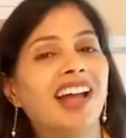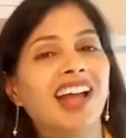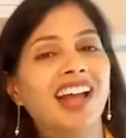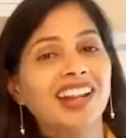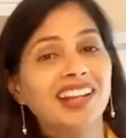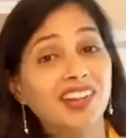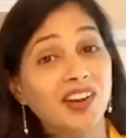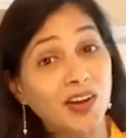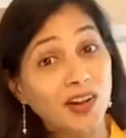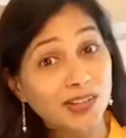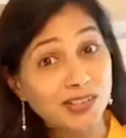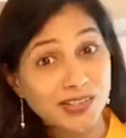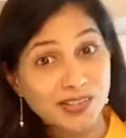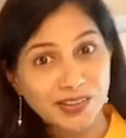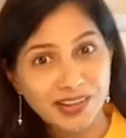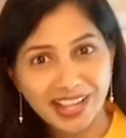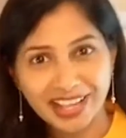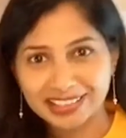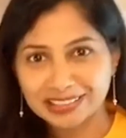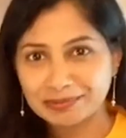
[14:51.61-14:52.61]
and also
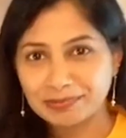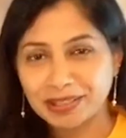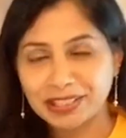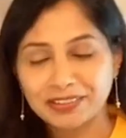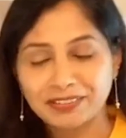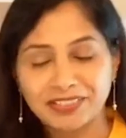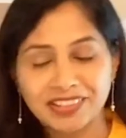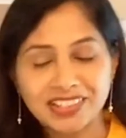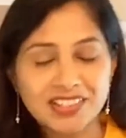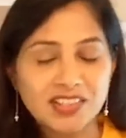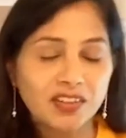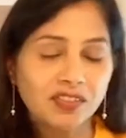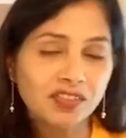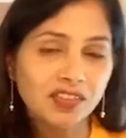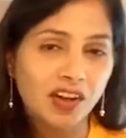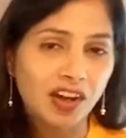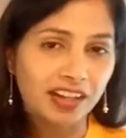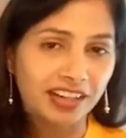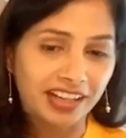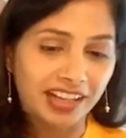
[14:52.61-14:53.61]
health benefits of
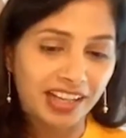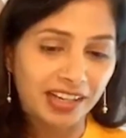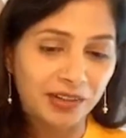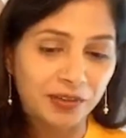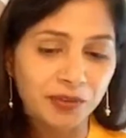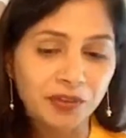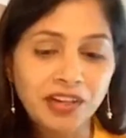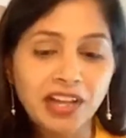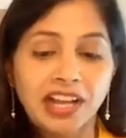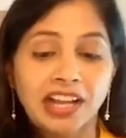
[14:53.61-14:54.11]
oregano.